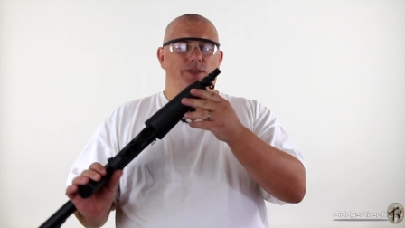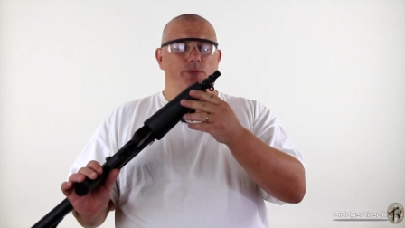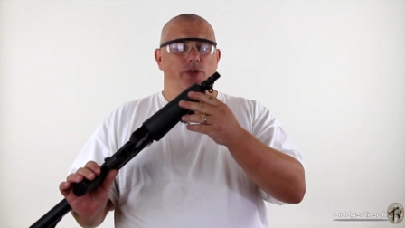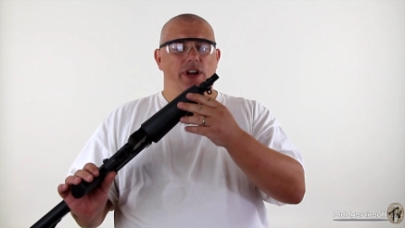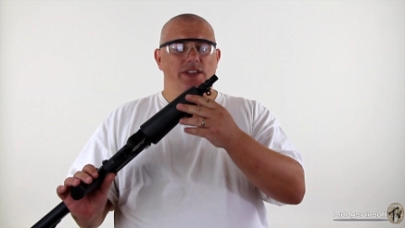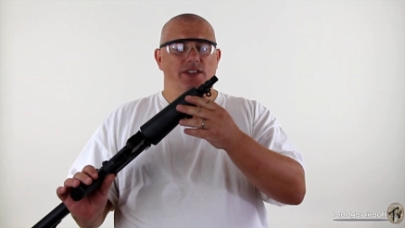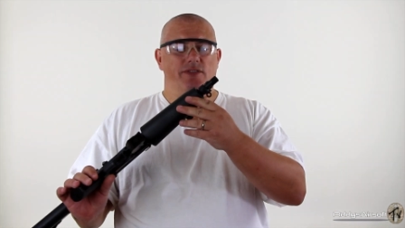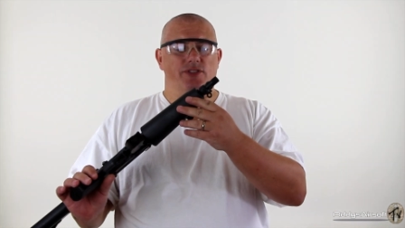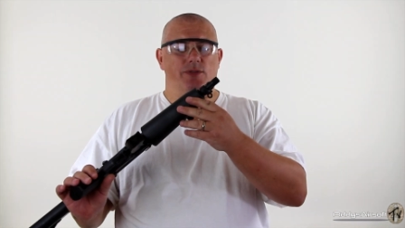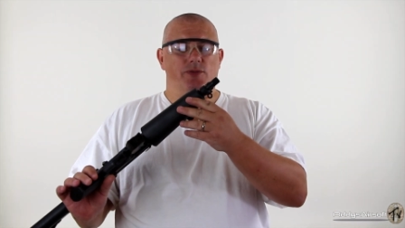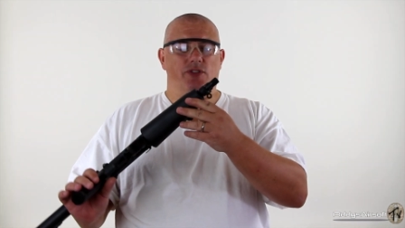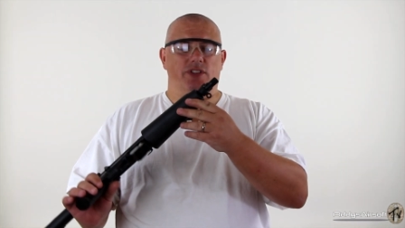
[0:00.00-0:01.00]
suppressor of
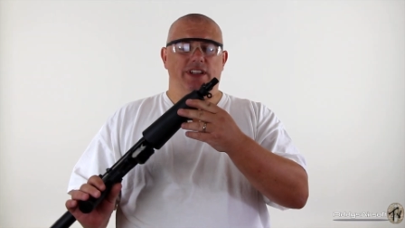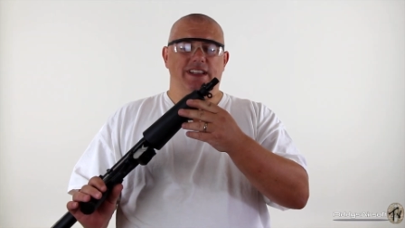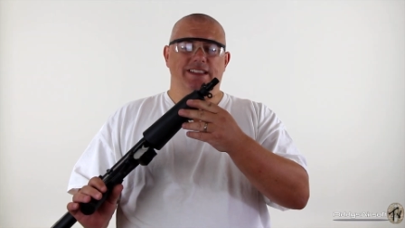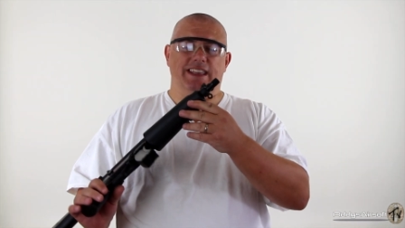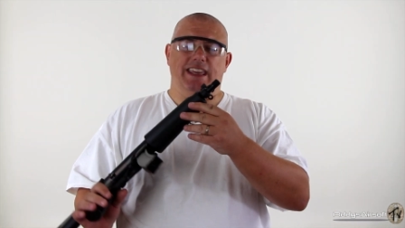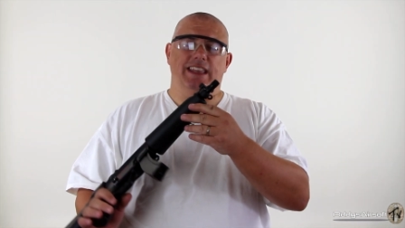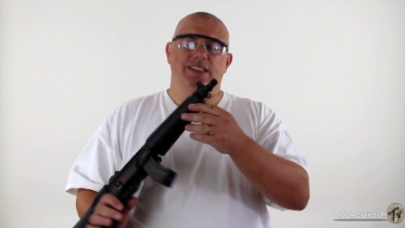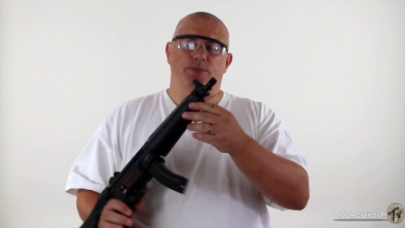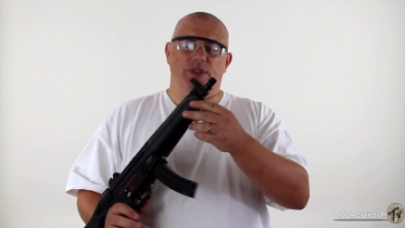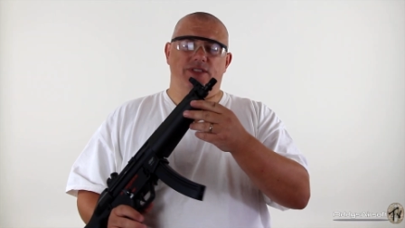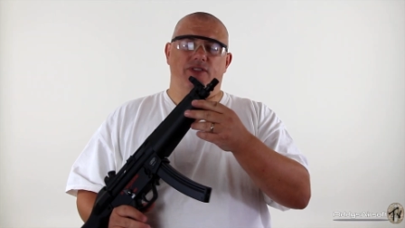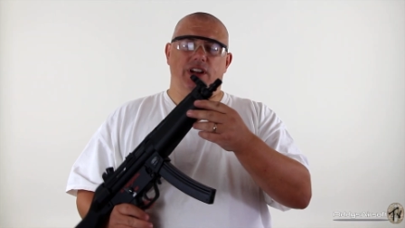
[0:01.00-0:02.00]
some sort that is keyed
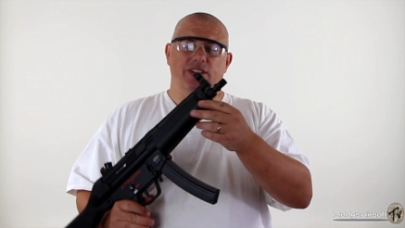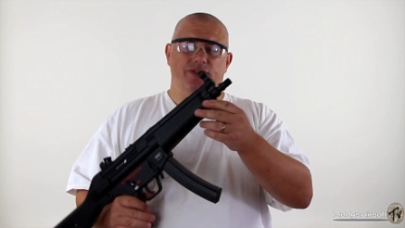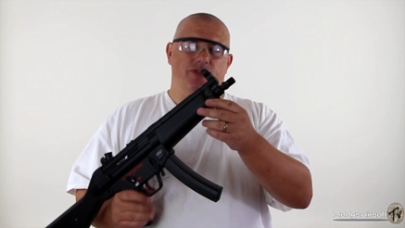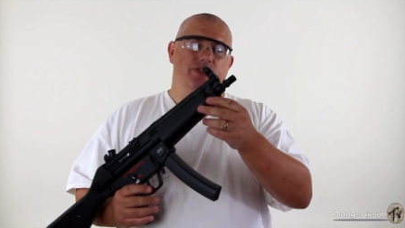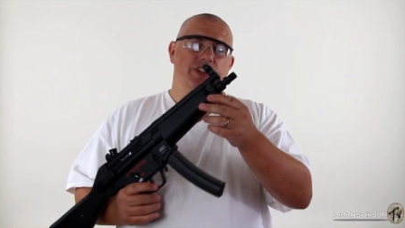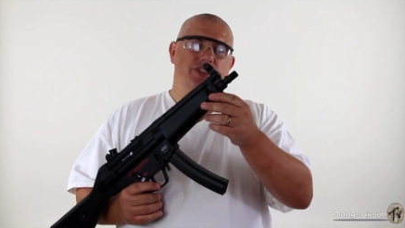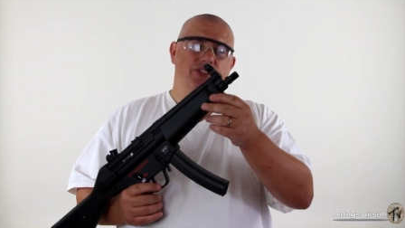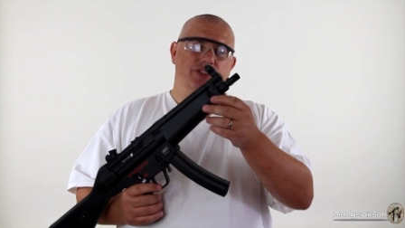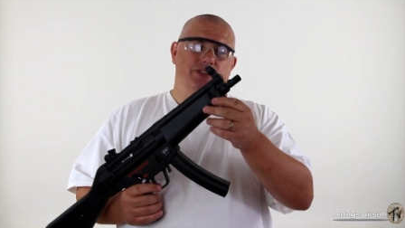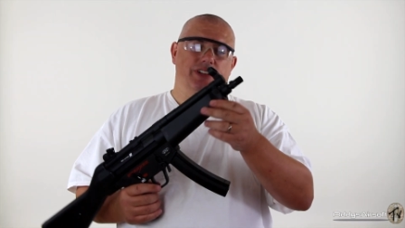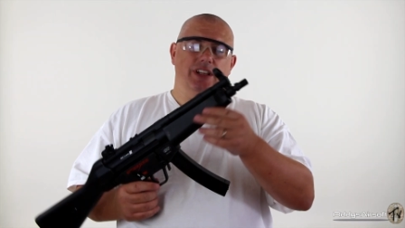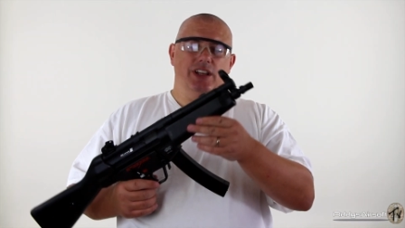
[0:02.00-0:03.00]
specifically for this
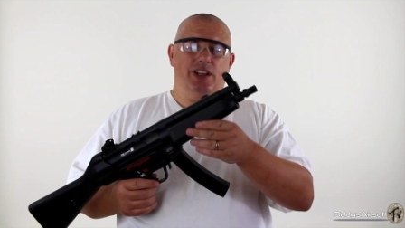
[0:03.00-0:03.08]
gun